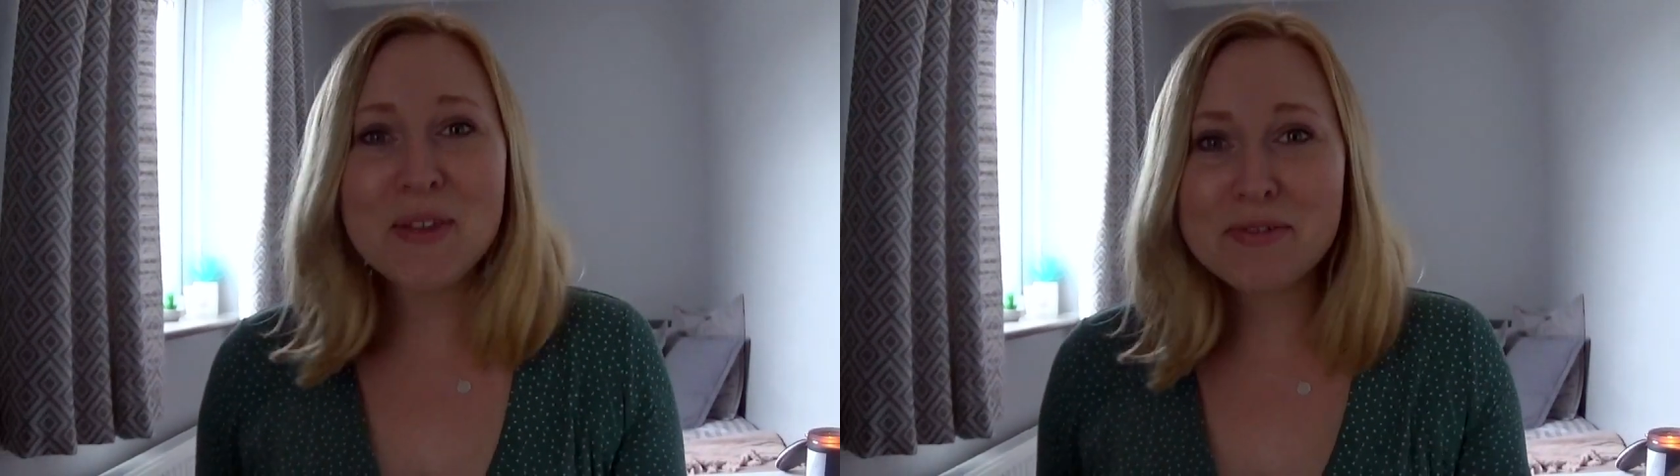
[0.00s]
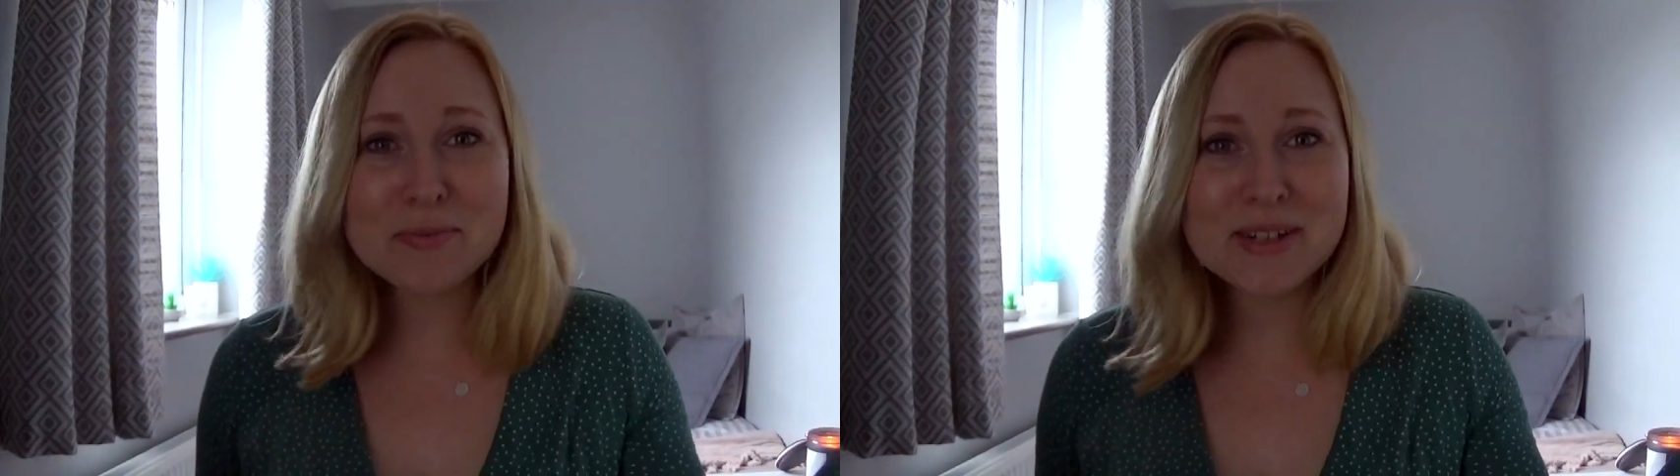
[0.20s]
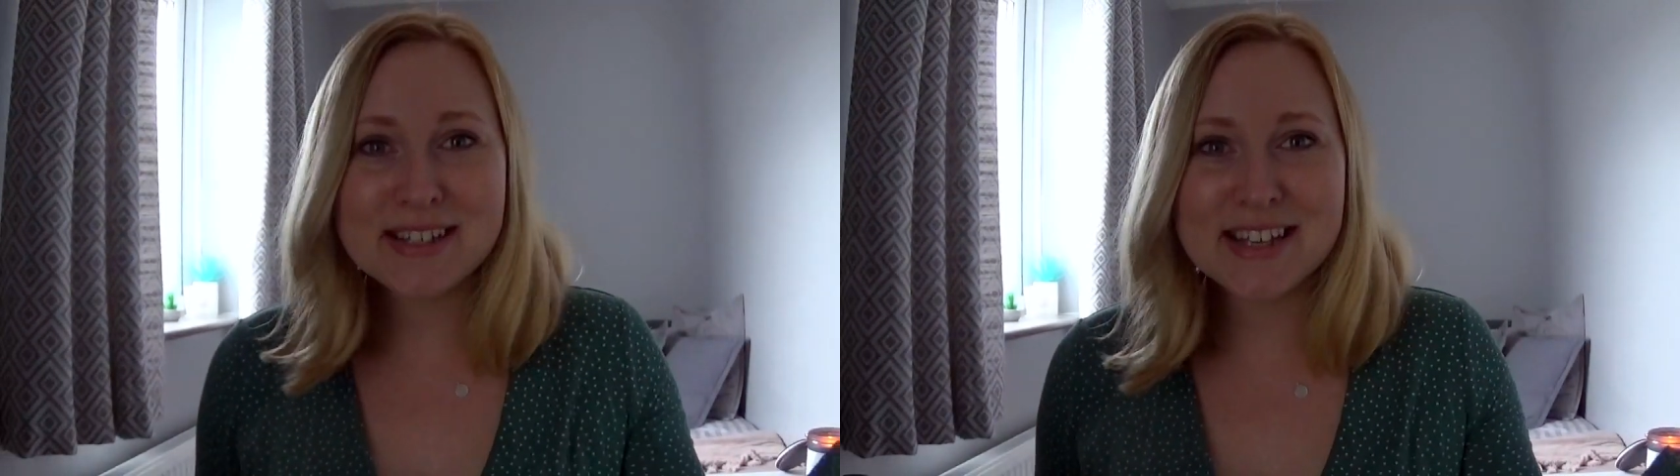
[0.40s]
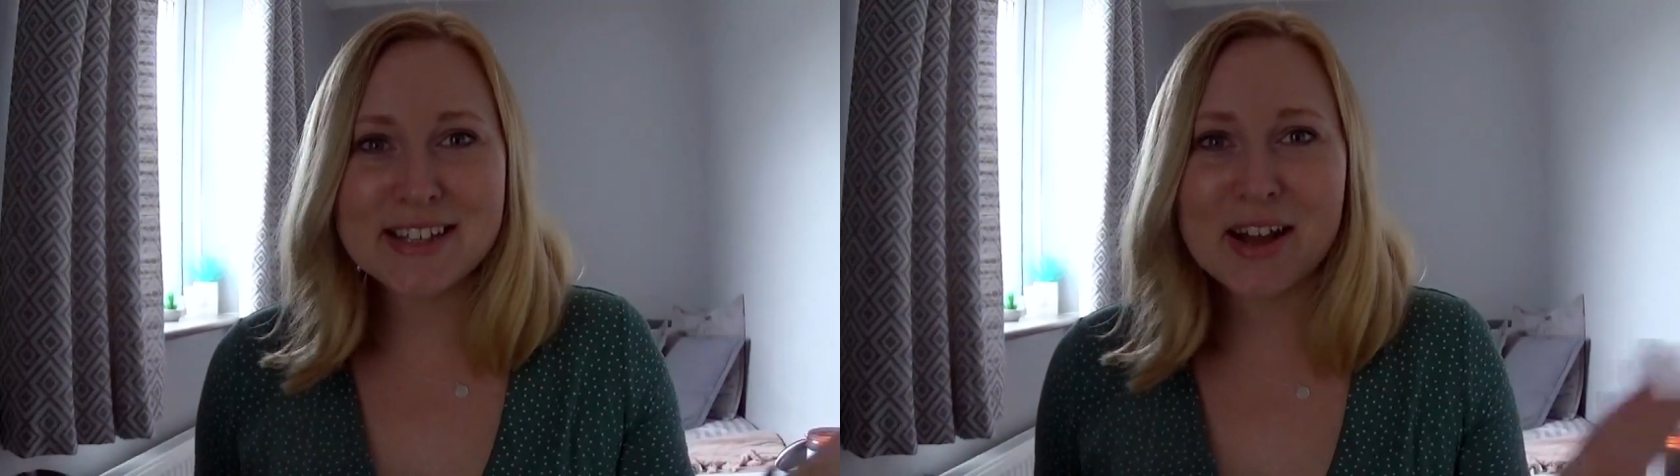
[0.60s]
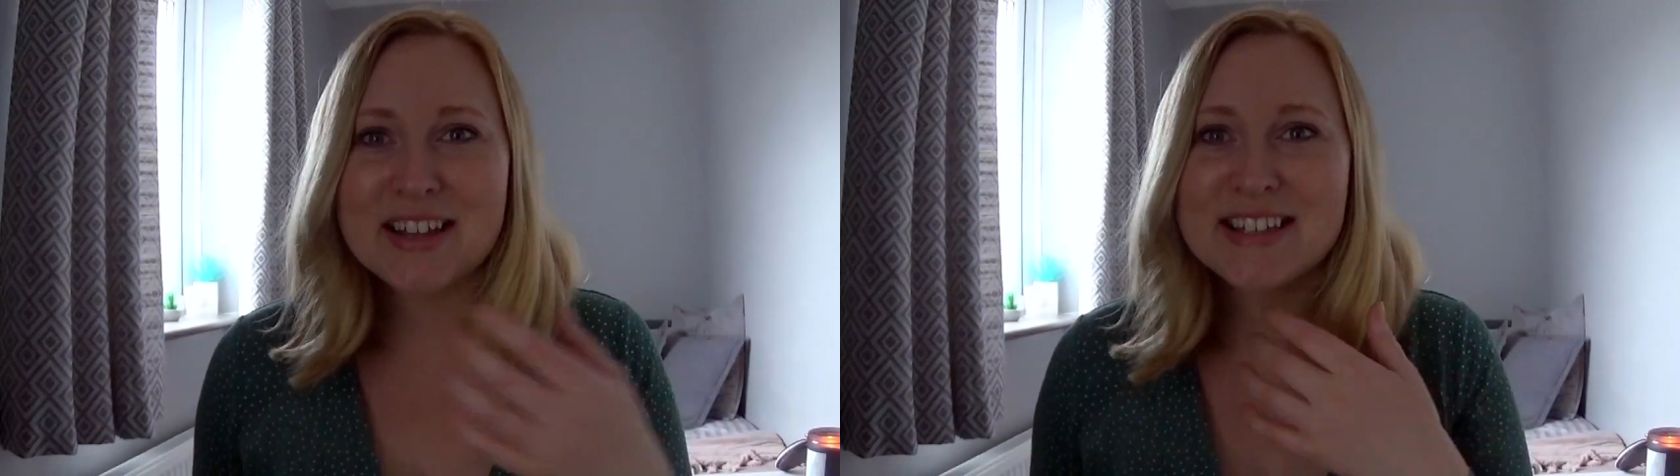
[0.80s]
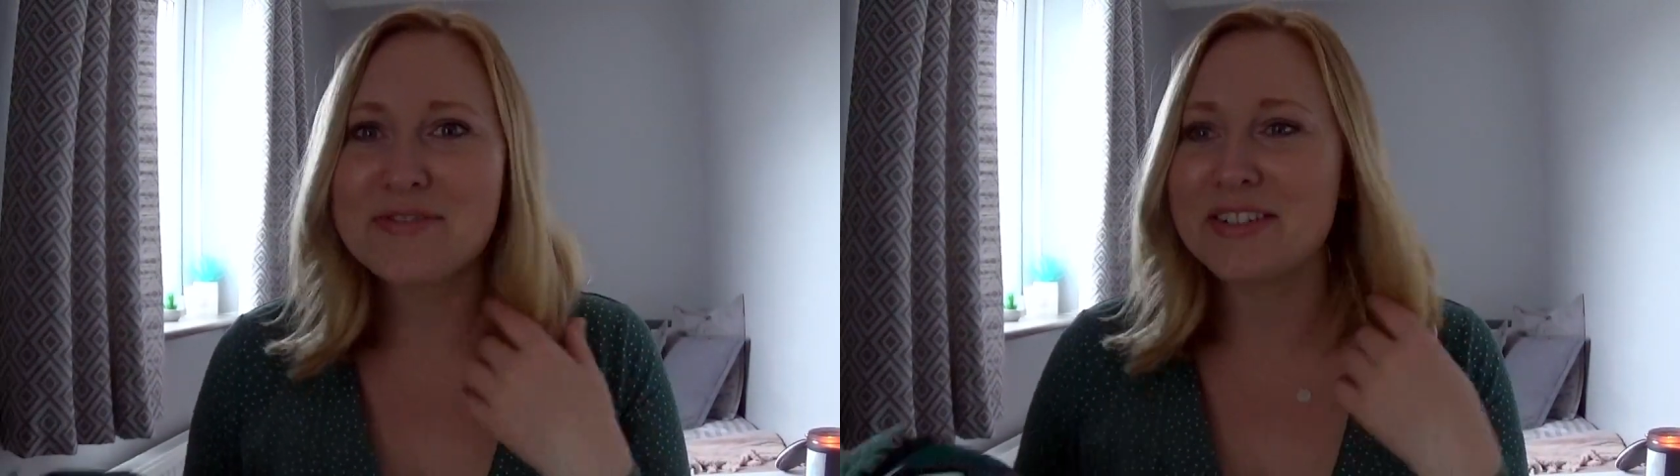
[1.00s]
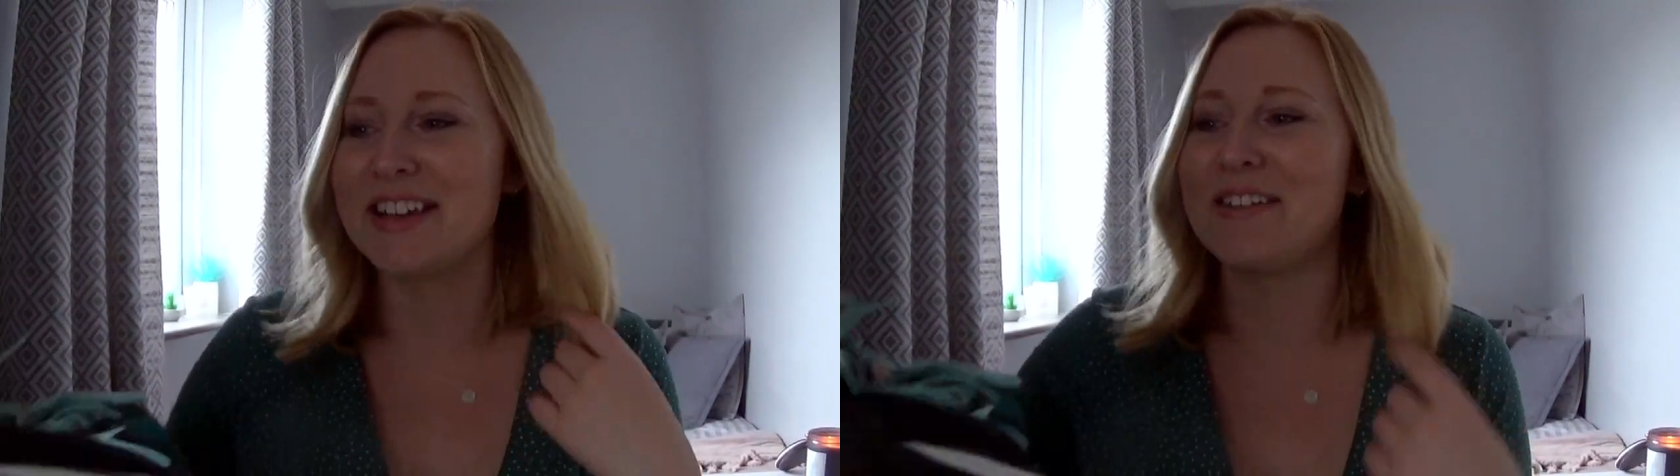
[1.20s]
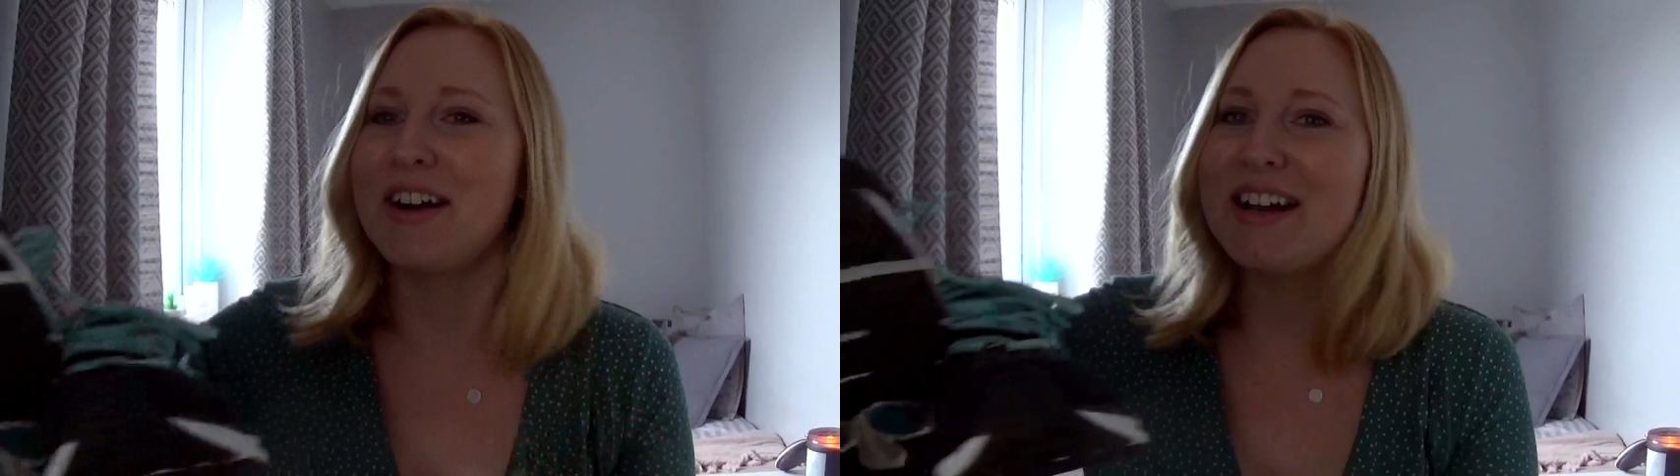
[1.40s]
Everybody sees colour
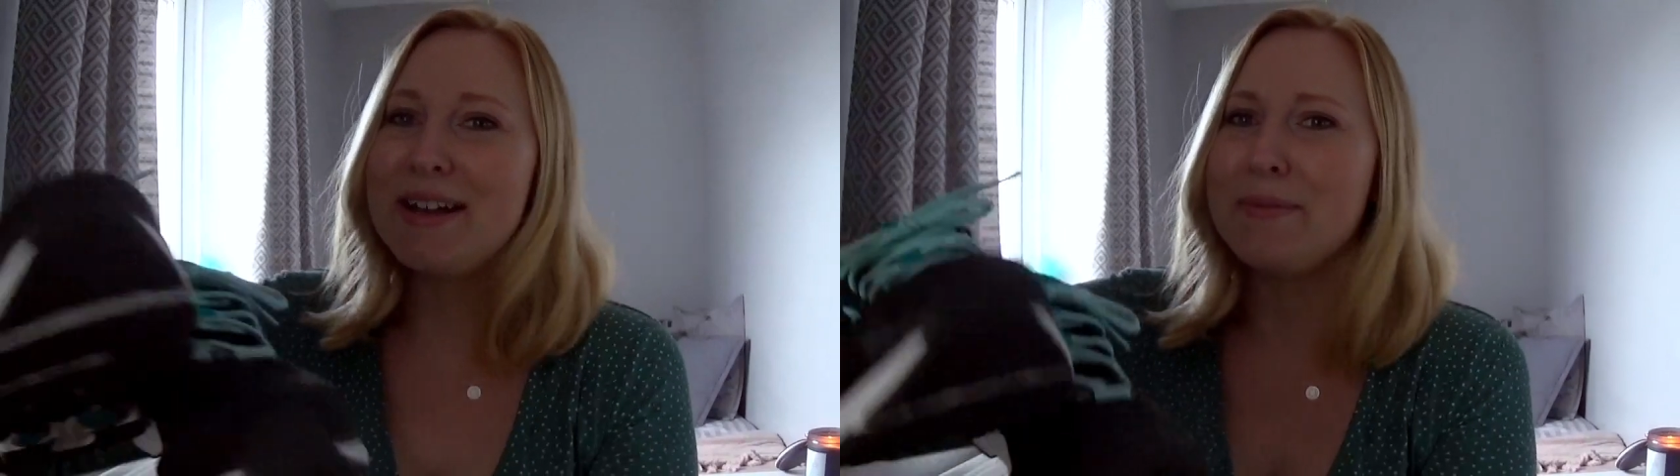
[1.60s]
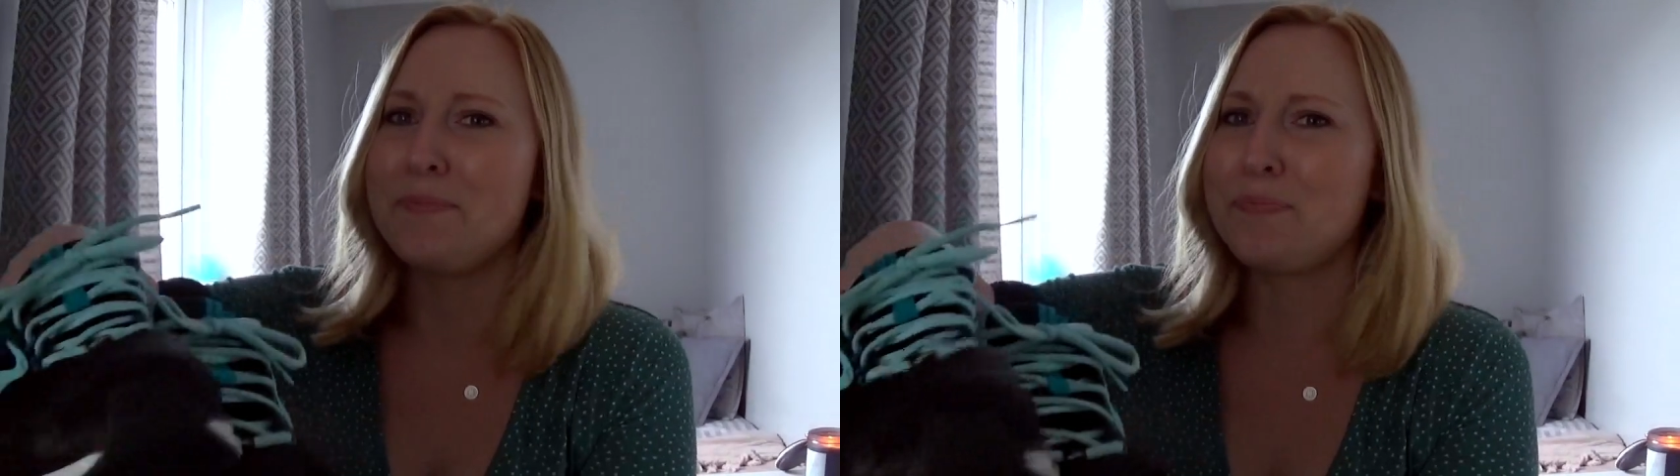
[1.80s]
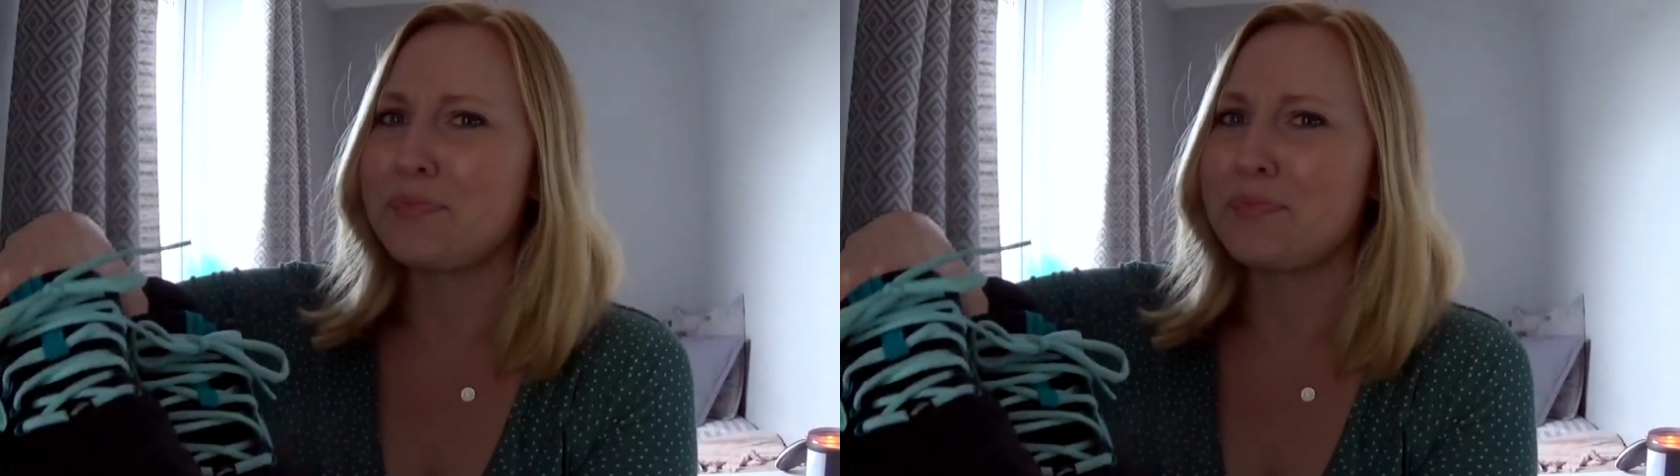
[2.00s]
differently, right?